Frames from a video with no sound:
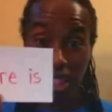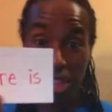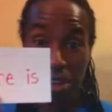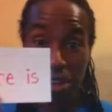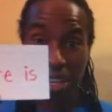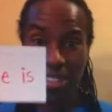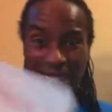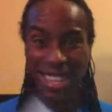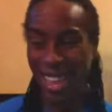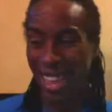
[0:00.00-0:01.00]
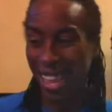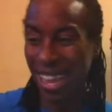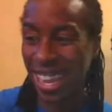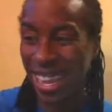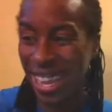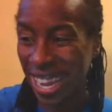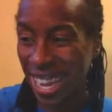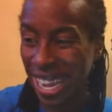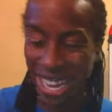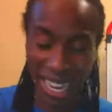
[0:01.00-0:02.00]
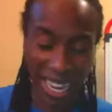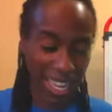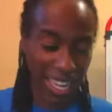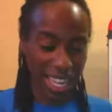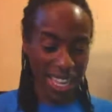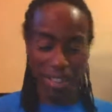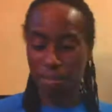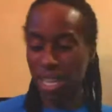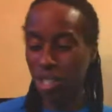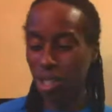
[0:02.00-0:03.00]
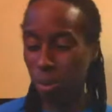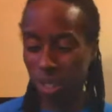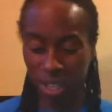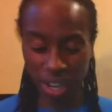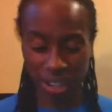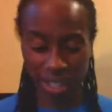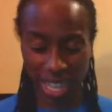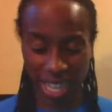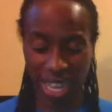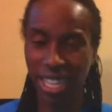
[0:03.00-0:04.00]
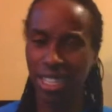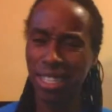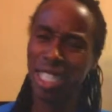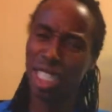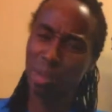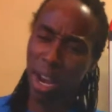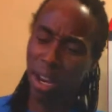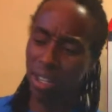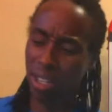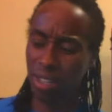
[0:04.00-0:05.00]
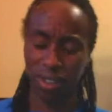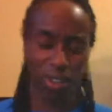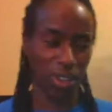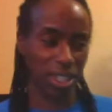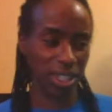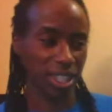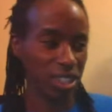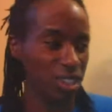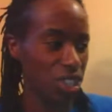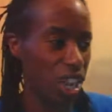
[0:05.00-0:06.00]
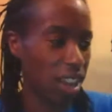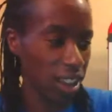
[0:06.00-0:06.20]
there is. Hey, my superstars, get it? Smart little cookies, aren't you?